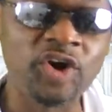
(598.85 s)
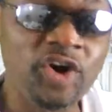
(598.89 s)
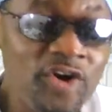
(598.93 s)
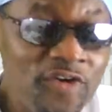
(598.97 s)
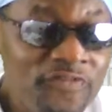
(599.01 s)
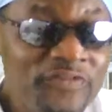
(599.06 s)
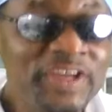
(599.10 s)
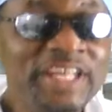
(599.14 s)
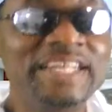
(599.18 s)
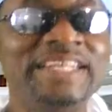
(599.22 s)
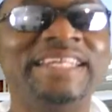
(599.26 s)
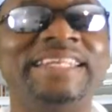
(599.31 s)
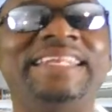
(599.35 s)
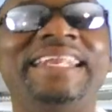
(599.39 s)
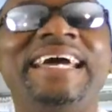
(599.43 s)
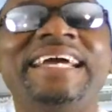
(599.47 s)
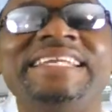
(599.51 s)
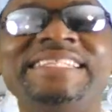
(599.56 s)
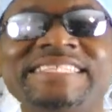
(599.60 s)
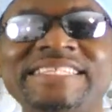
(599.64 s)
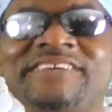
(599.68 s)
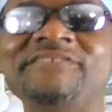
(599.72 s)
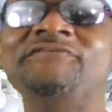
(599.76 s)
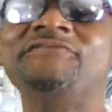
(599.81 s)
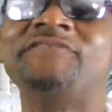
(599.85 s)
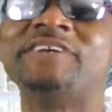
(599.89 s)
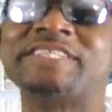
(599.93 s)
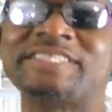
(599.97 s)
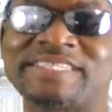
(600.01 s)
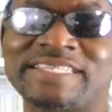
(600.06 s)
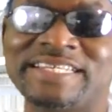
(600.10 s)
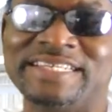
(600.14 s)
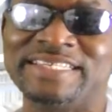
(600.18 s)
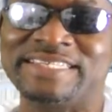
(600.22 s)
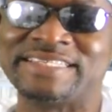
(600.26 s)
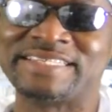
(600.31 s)
COVID nineteen
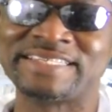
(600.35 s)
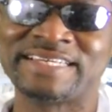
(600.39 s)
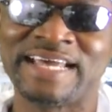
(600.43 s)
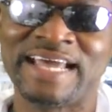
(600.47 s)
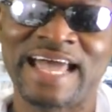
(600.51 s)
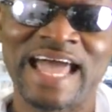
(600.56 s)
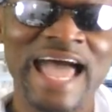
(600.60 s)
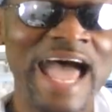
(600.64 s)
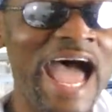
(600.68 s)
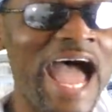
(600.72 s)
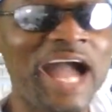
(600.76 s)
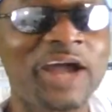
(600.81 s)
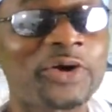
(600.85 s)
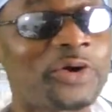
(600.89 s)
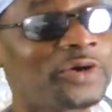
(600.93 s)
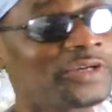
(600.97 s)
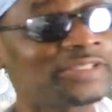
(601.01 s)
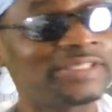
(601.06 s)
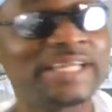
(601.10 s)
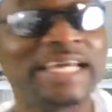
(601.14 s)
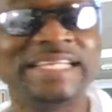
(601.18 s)
vaccines across